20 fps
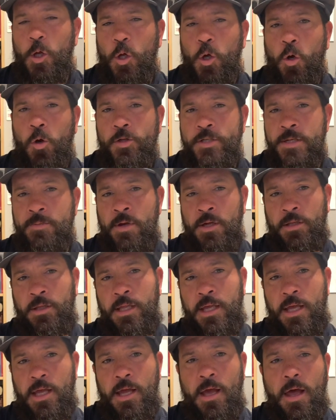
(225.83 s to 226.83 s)

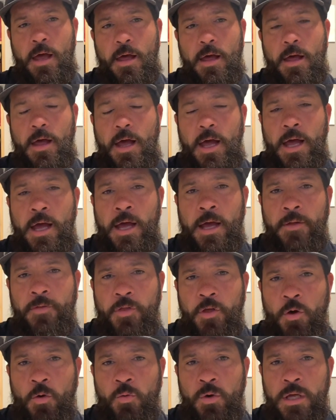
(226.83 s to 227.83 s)
Ultimately,
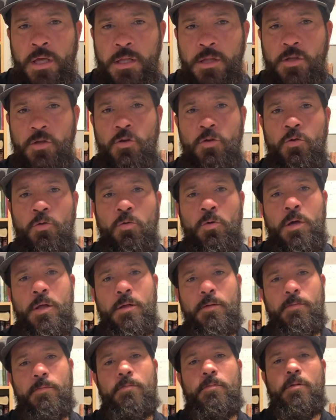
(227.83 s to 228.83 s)
though we do
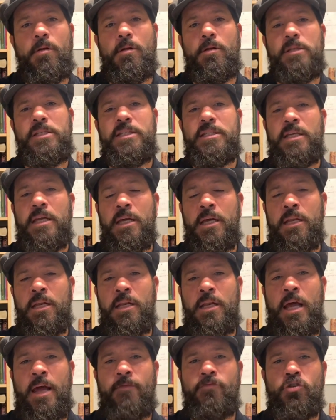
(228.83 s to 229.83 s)
sin and
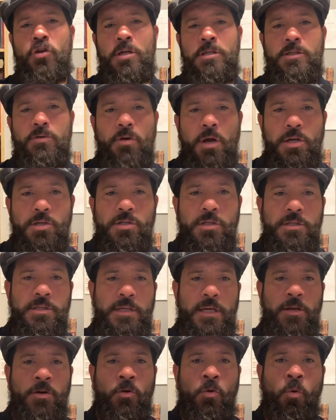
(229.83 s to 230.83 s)
have transgressions
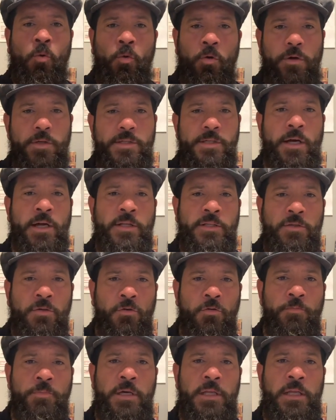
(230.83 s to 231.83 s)
that are
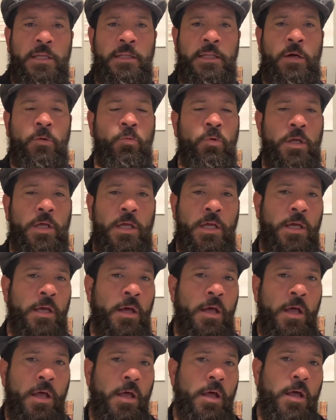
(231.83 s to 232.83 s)
horizontal, meaning that we
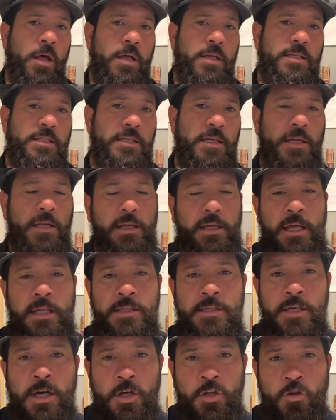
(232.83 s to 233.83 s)
sin
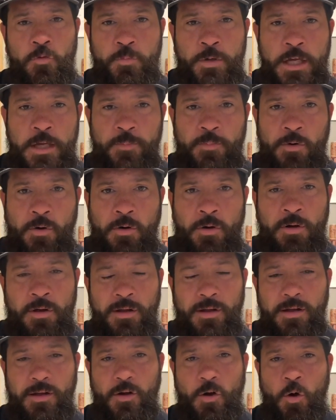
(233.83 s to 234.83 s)
against other people,
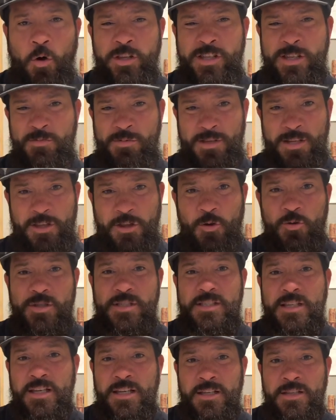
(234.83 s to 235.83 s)
ultimately those
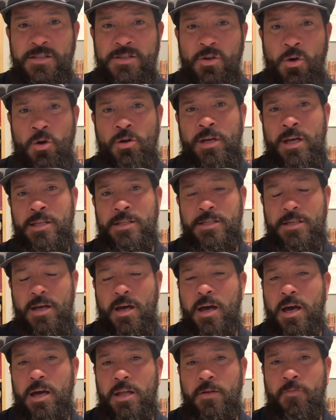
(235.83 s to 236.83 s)
sins are against God.